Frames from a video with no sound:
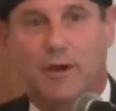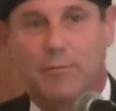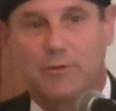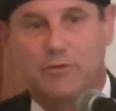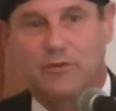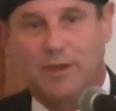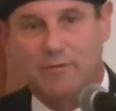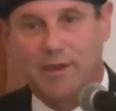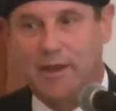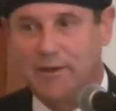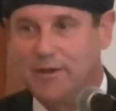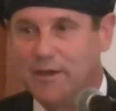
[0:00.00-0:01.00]
I would say
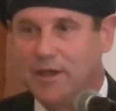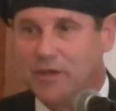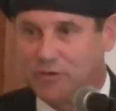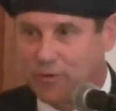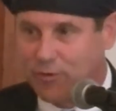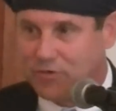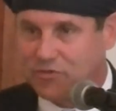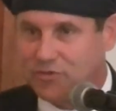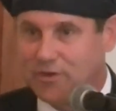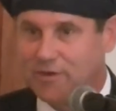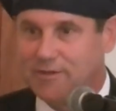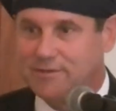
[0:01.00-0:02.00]
that as a
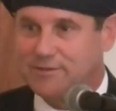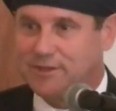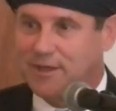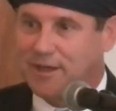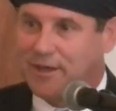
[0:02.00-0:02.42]
Christian,